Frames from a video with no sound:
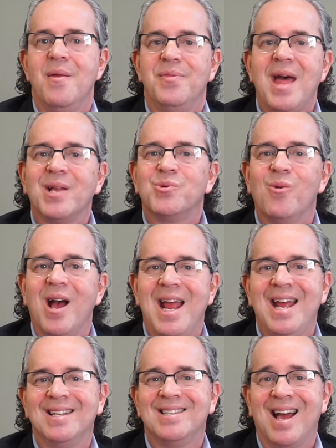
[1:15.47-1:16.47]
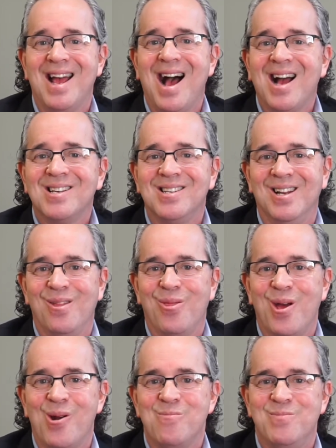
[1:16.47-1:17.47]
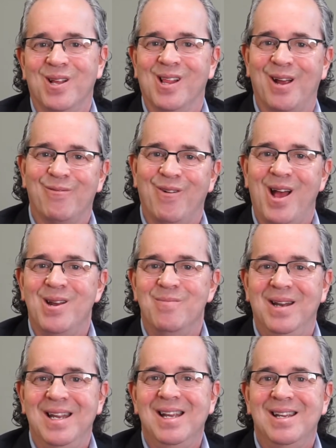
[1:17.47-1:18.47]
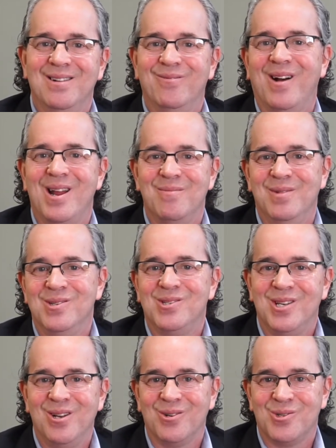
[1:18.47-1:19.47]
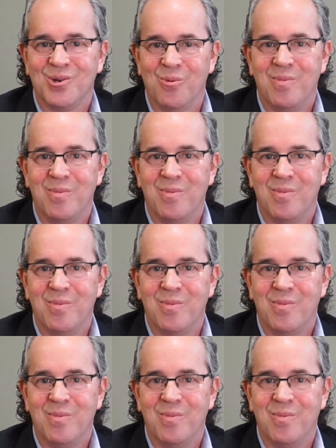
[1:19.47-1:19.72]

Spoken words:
That's why antioxidant therapy like vitamin E and vitamin C are so